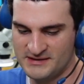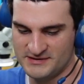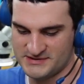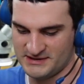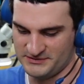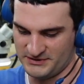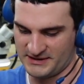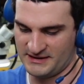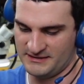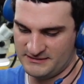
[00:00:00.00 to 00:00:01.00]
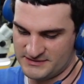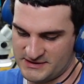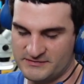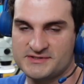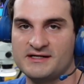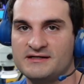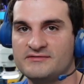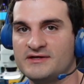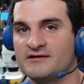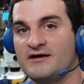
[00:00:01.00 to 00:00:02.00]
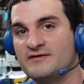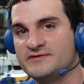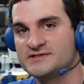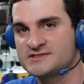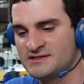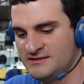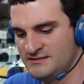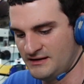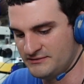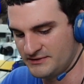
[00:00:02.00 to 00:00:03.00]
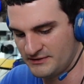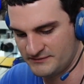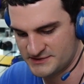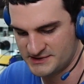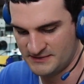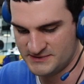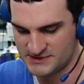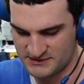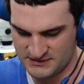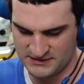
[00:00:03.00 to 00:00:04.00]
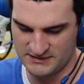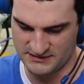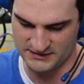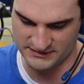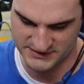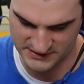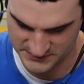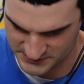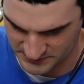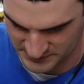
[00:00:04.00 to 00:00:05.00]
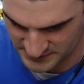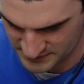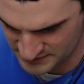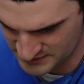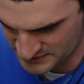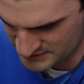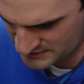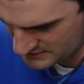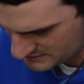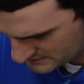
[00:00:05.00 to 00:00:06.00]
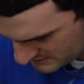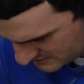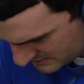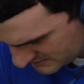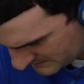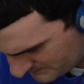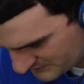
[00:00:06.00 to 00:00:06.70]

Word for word: let's take a look at it, see if there's anything obvious anything obvious damage. Uh, let's see what's going on. Uh,